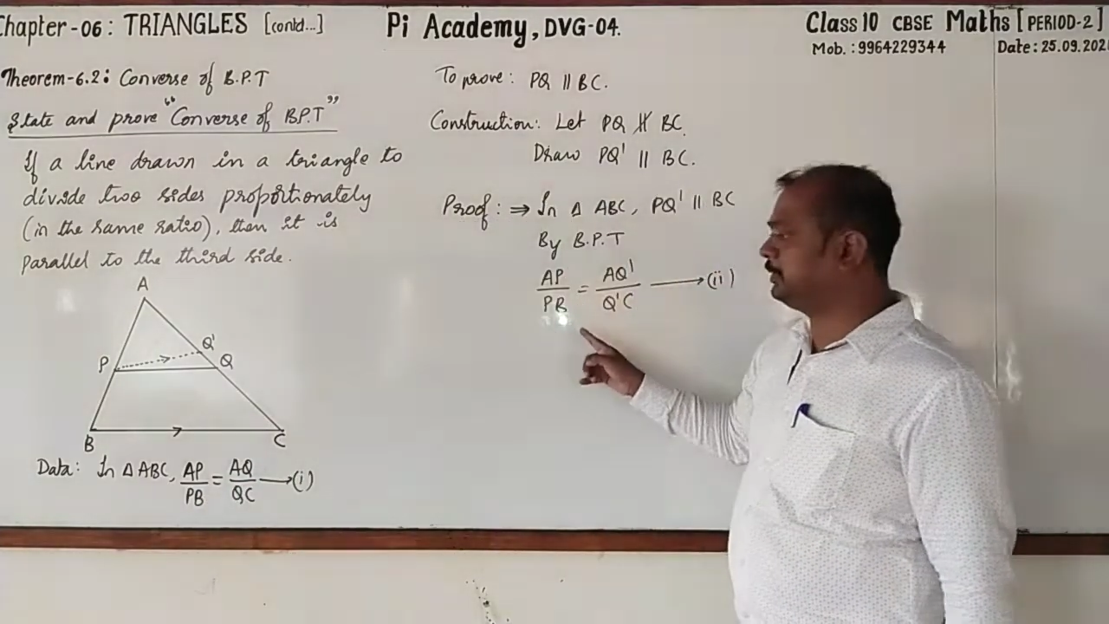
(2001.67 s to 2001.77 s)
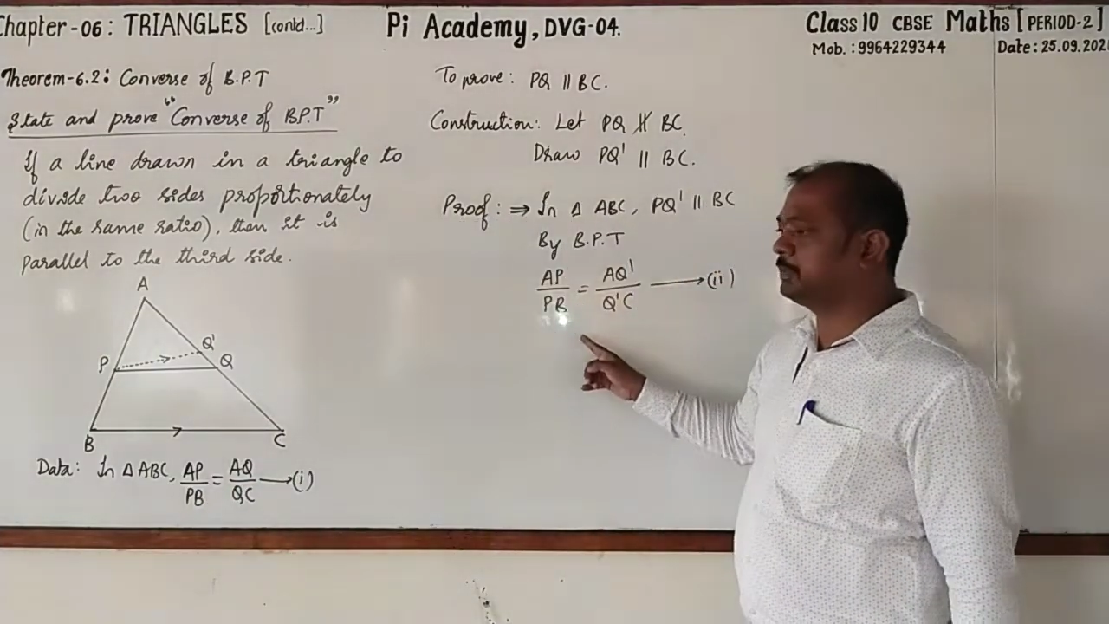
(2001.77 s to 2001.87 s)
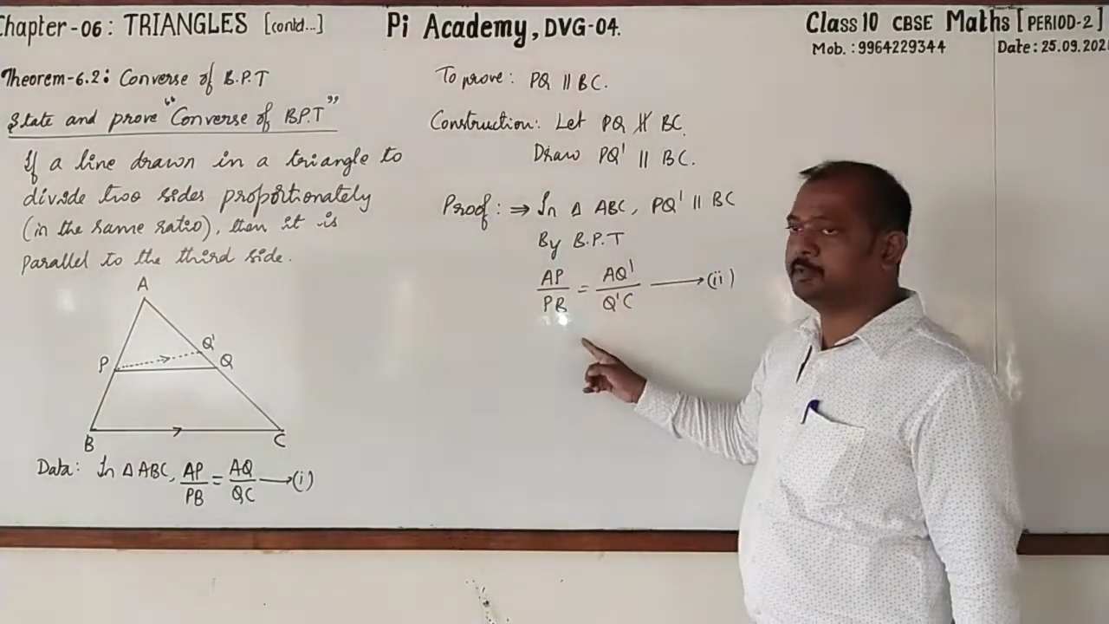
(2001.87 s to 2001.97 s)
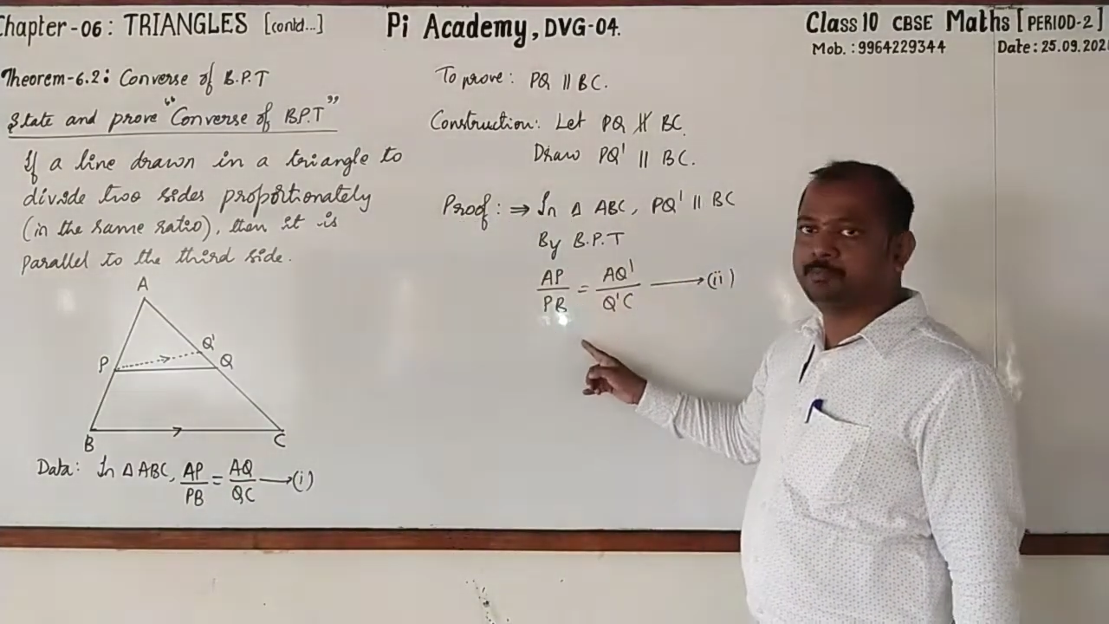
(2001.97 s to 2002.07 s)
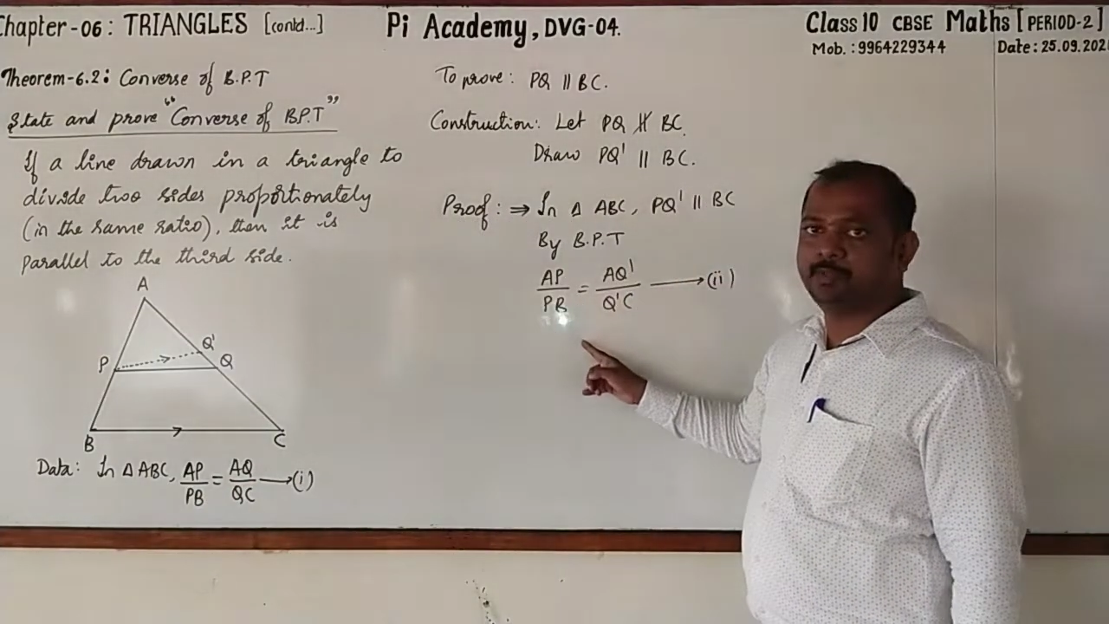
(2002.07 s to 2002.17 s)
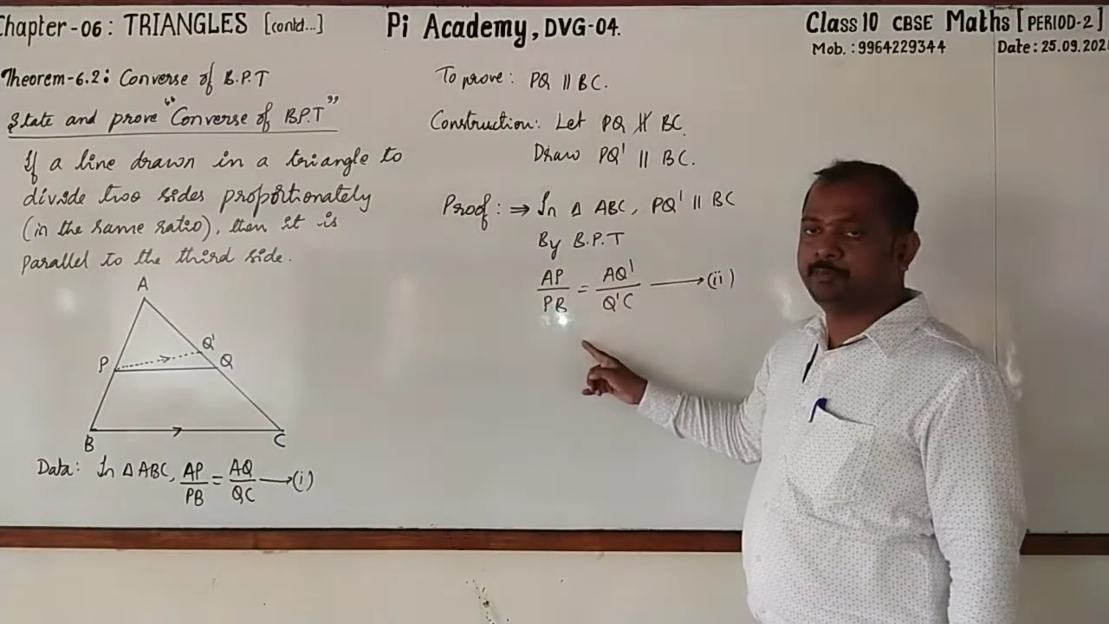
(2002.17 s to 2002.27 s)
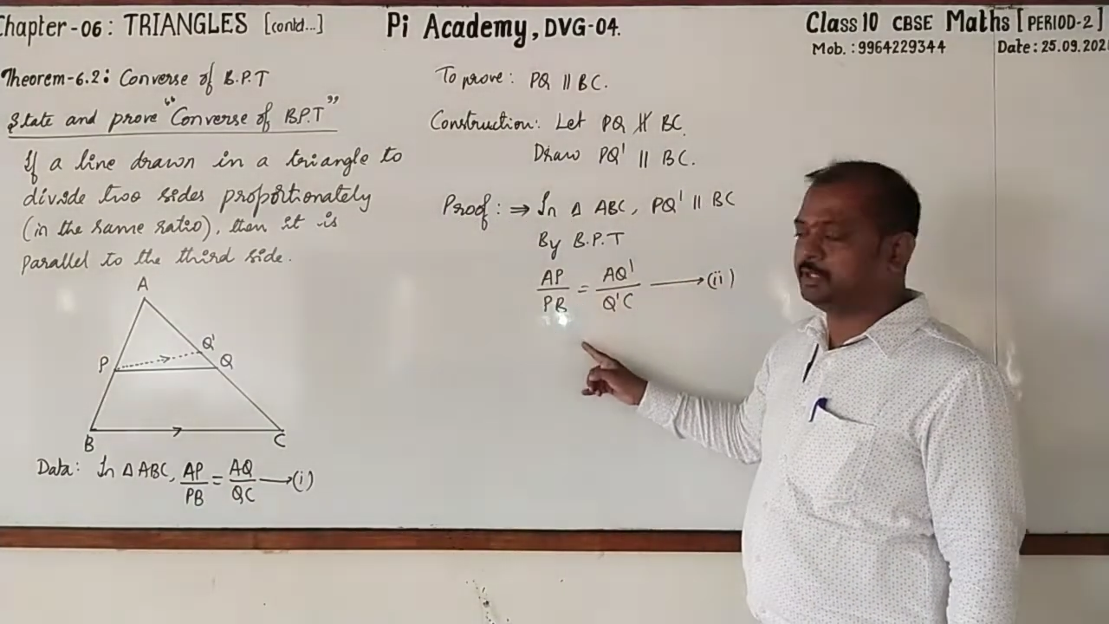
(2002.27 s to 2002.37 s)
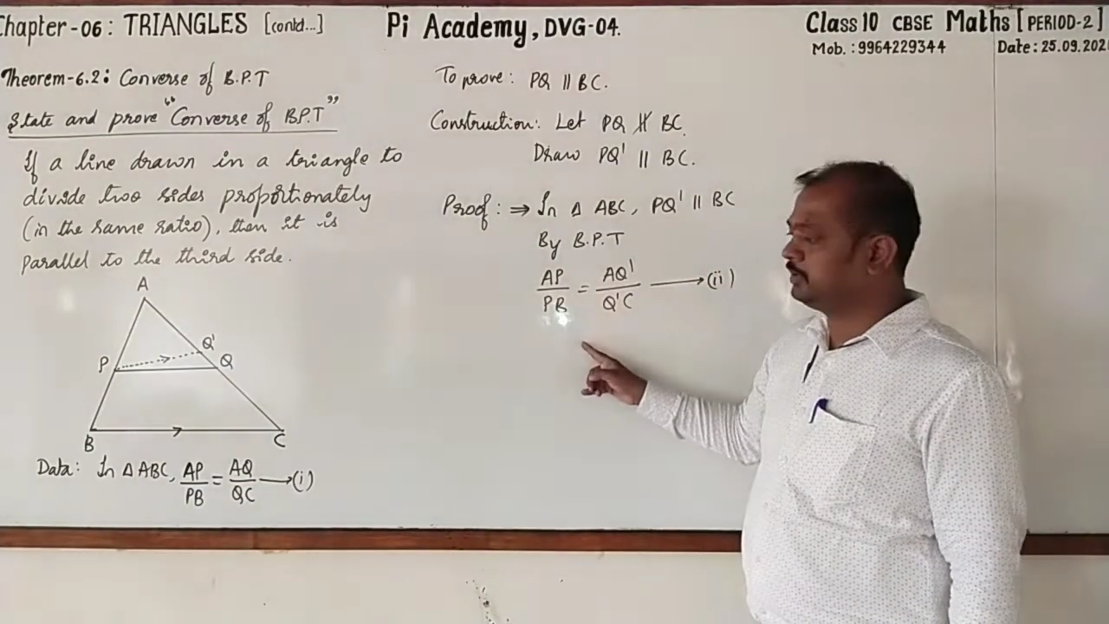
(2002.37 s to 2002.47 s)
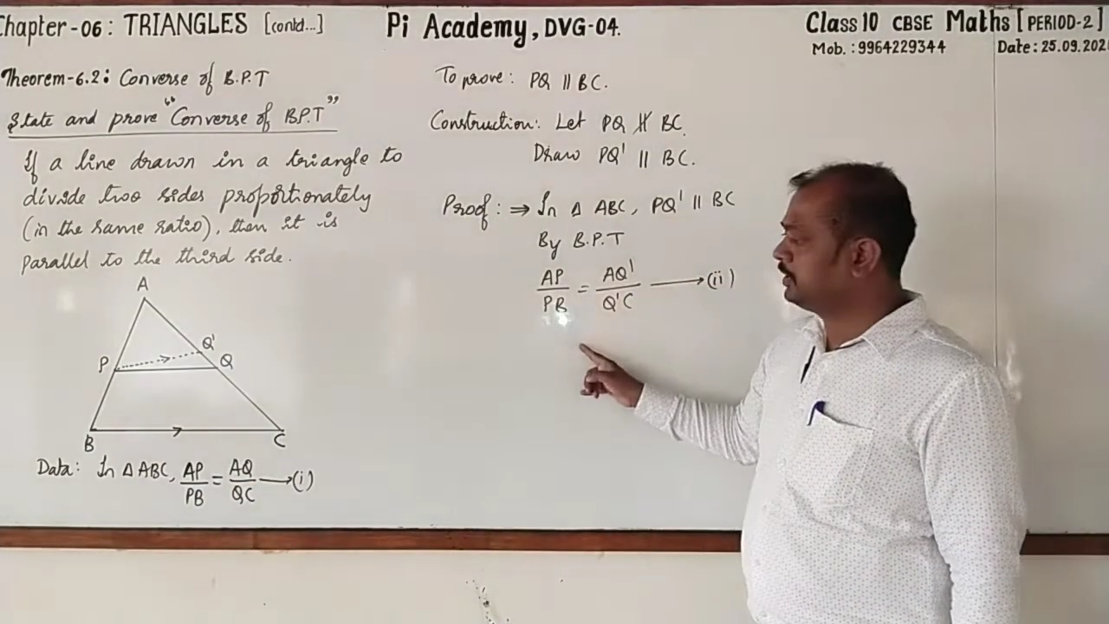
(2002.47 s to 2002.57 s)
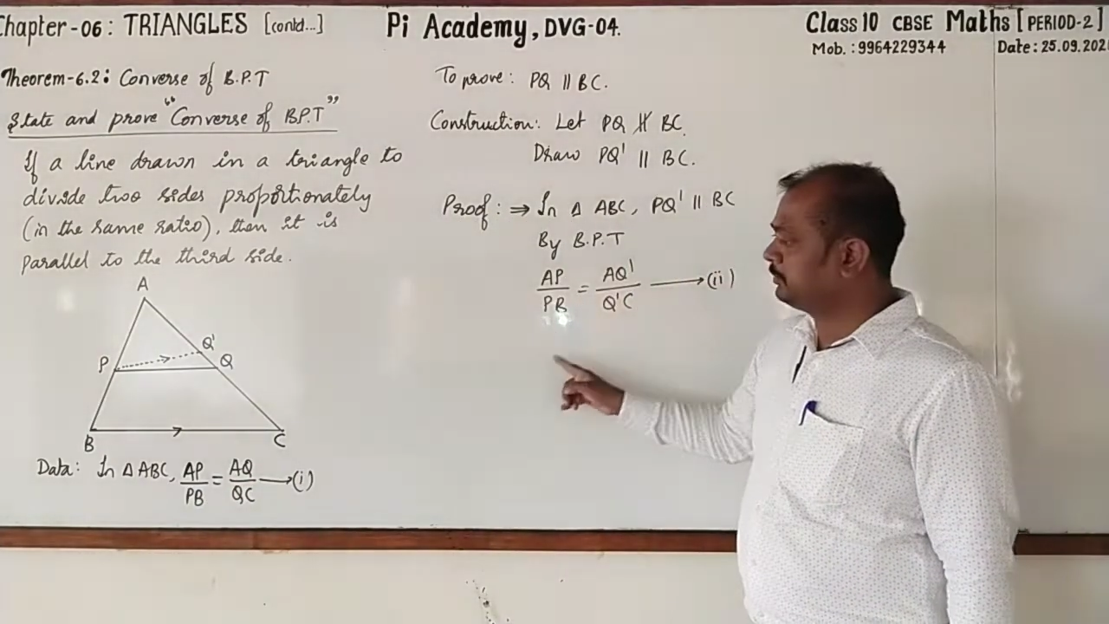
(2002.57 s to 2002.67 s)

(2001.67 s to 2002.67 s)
by PB,